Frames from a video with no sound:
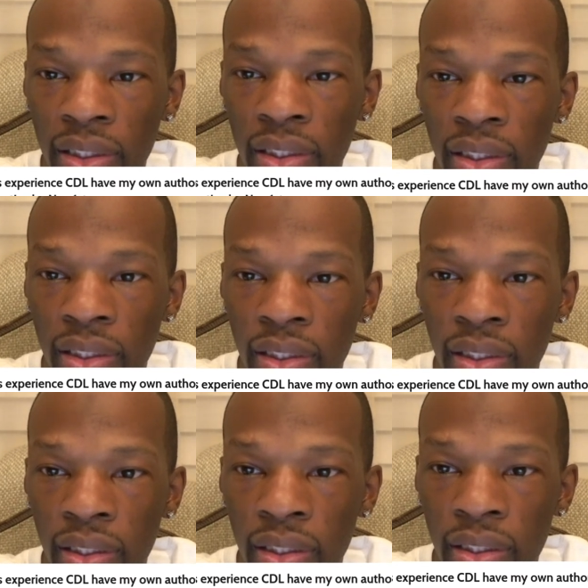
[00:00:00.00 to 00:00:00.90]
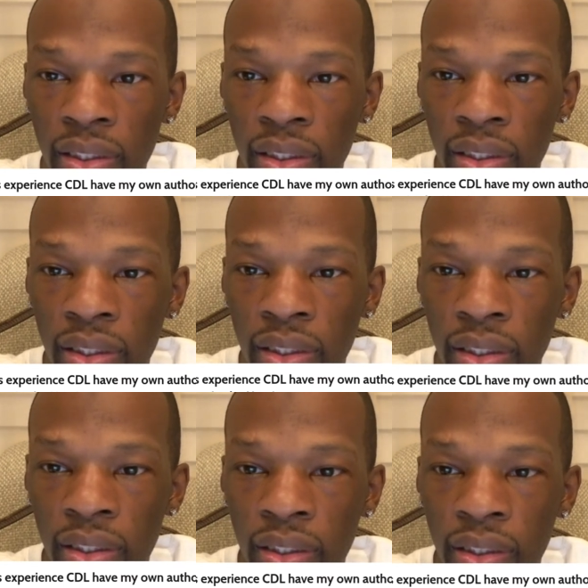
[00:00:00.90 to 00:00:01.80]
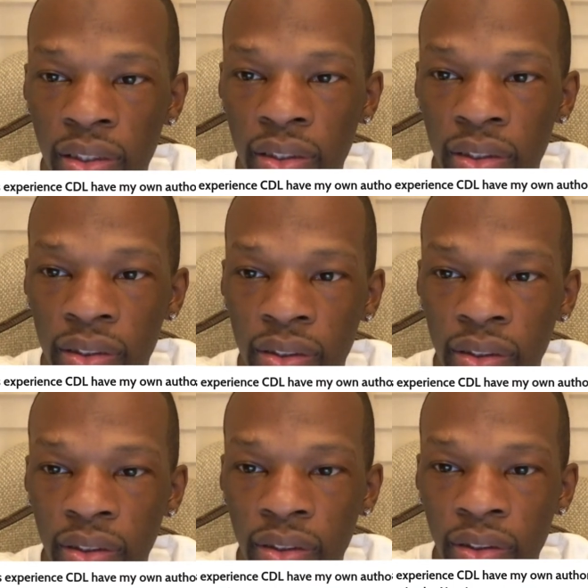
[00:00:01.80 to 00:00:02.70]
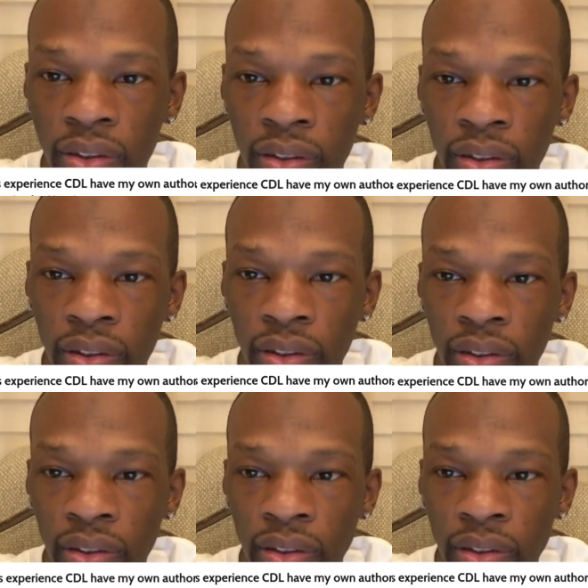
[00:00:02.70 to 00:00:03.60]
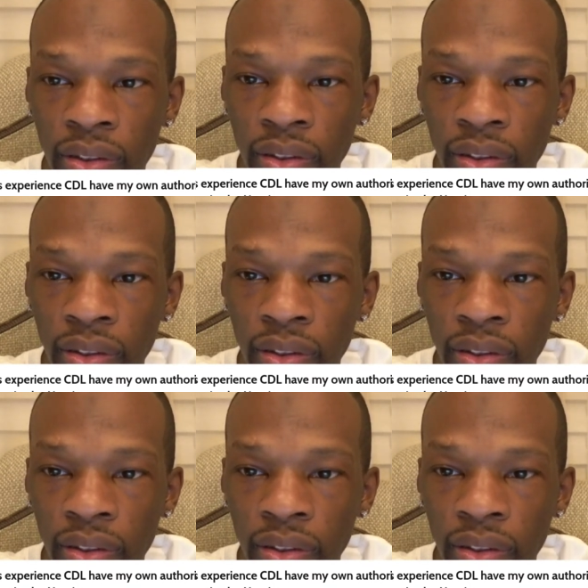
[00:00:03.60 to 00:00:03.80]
Nobody speaks.